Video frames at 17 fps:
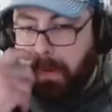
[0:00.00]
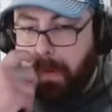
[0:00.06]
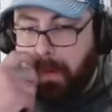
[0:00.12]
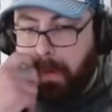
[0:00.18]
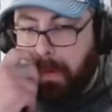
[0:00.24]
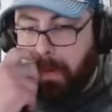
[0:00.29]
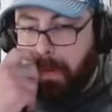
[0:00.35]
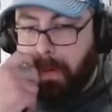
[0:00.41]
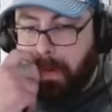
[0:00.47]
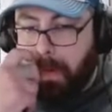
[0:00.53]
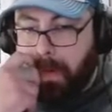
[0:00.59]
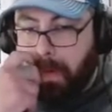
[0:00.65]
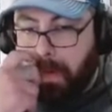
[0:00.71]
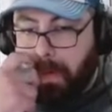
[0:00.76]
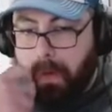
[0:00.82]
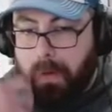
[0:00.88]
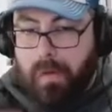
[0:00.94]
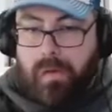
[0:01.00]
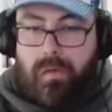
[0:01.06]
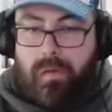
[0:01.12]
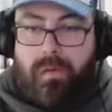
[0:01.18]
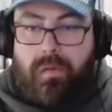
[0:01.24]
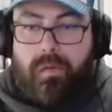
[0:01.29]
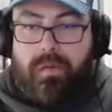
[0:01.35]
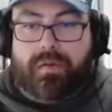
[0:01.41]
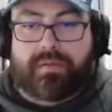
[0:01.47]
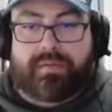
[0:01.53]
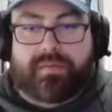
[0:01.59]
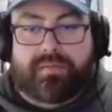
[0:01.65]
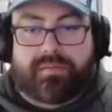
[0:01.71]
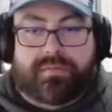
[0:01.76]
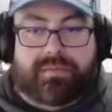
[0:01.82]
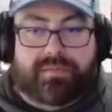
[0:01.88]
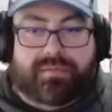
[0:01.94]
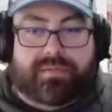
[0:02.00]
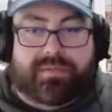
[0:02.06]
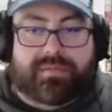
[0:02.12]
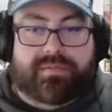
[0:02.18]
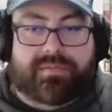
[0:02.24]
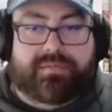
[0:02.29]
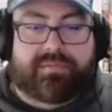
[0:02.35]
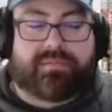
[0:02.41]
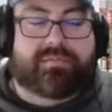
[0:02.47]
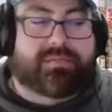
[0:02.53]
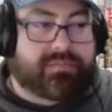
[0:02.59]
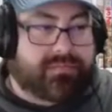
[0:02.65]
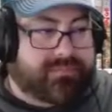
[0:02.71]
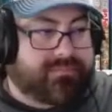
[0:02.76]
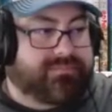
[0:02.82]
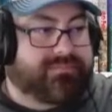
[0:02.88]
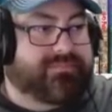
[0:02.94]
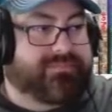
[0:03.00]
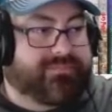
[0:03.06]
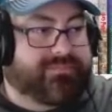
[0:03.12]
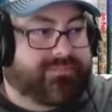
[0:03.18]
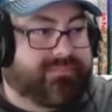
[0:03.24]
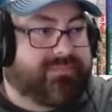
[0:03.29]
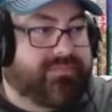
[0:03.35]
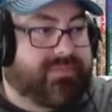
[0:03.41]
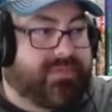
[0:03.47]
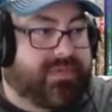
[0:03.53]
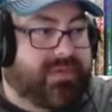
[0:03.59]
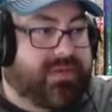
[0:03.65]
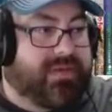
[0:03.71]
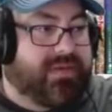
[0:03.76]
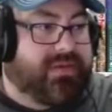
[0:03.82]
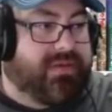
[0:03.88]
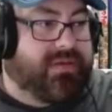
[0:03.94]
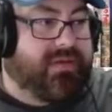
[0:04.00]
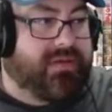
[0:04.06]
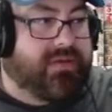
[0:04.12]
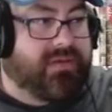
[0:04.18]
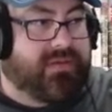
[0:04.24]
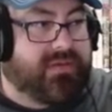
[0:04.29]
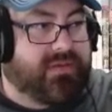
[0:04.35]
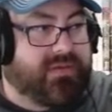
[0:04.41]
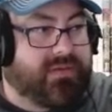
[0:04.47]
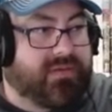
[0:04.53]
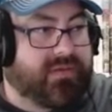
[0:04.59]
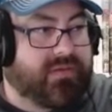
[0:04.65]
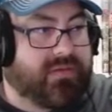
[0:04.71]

The person shown says nothing.